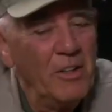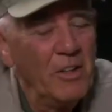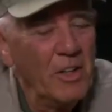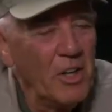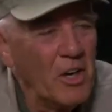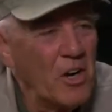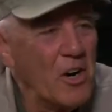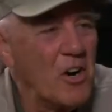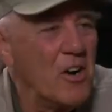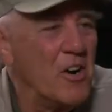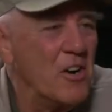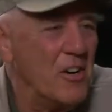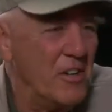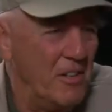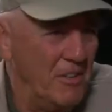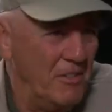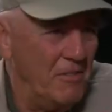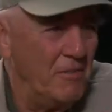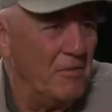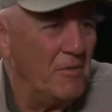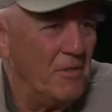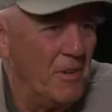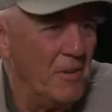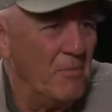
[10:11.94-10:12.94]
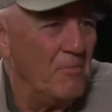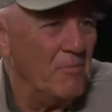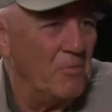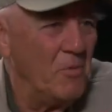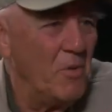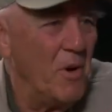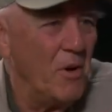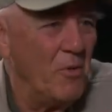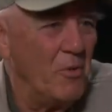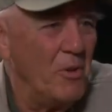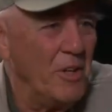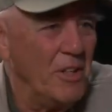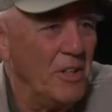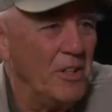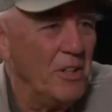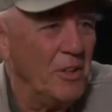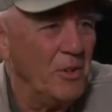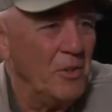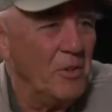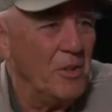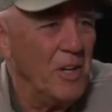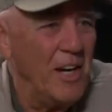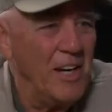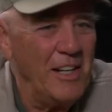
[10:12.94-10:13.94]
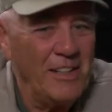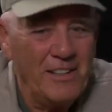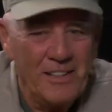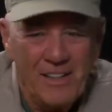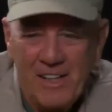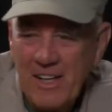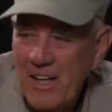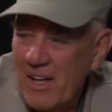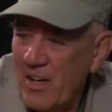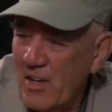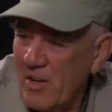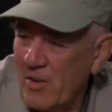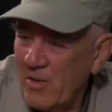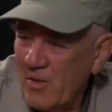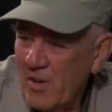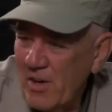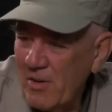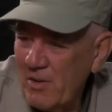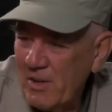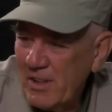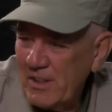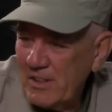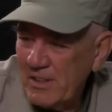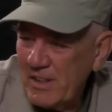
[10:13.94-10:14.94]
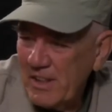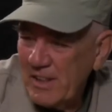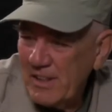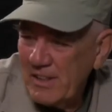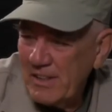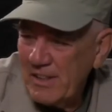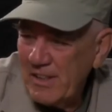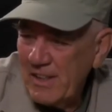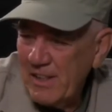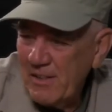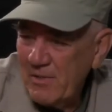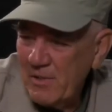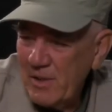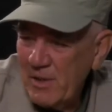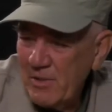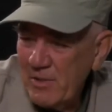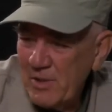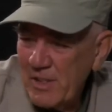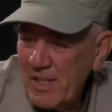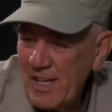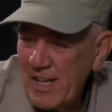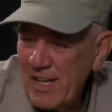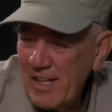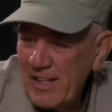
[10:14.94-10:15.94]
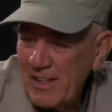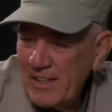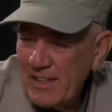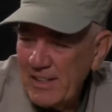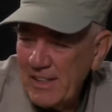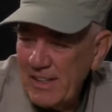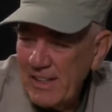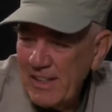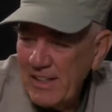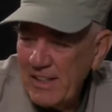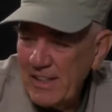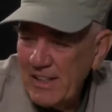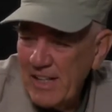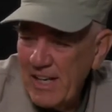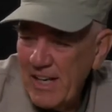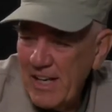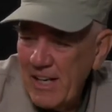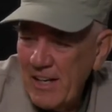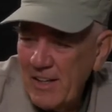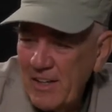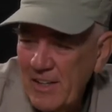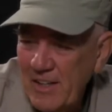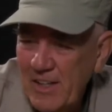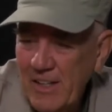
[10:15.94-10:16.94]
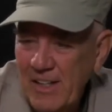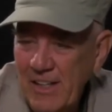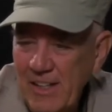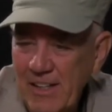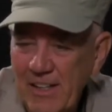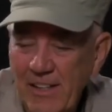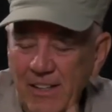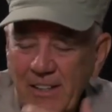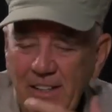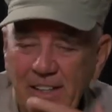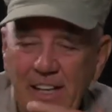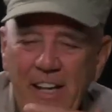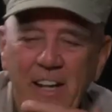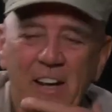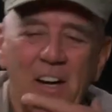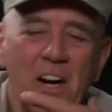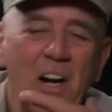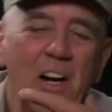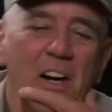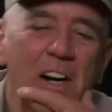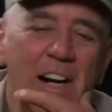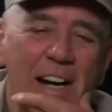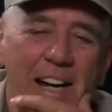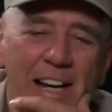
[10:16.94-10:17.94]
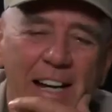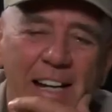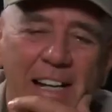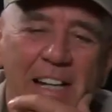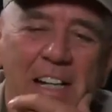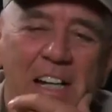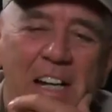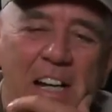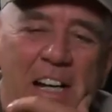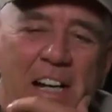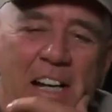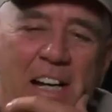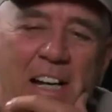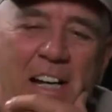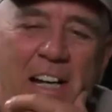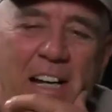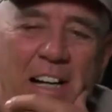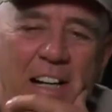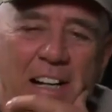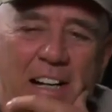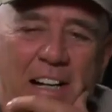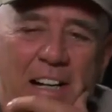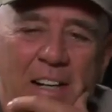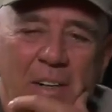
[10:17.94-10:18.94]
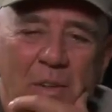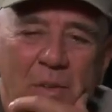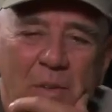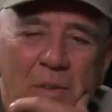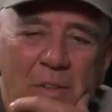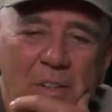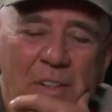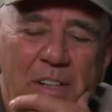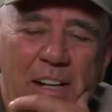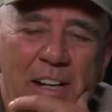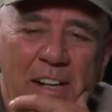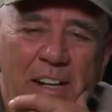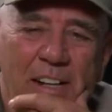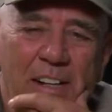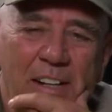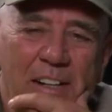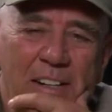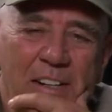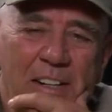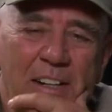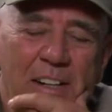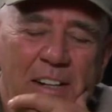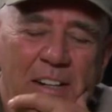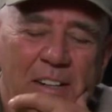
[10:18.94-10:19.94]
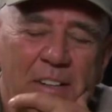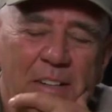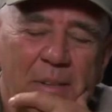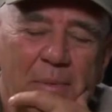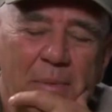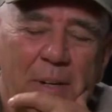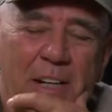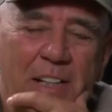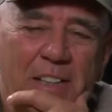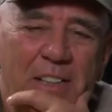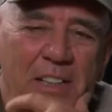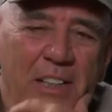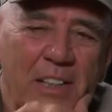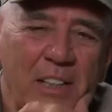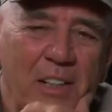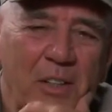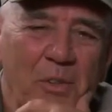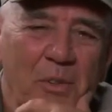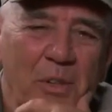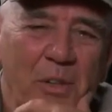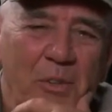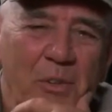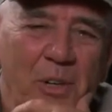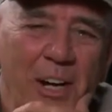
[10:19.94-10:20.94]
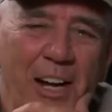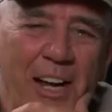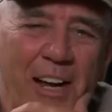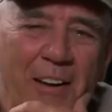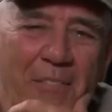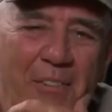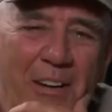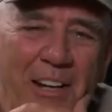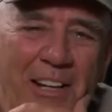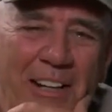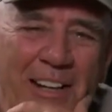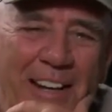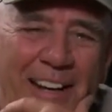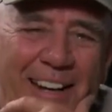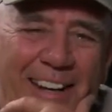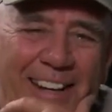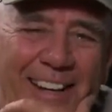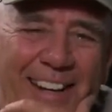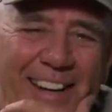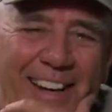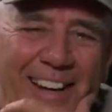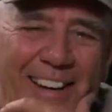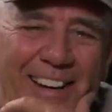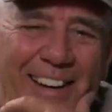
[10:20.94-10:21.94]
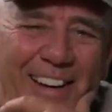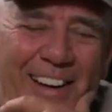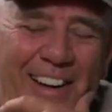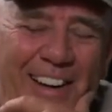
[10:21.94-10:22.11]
learn from what we do, right? what was it? We were down at the NRA down in New Mexico. We were having a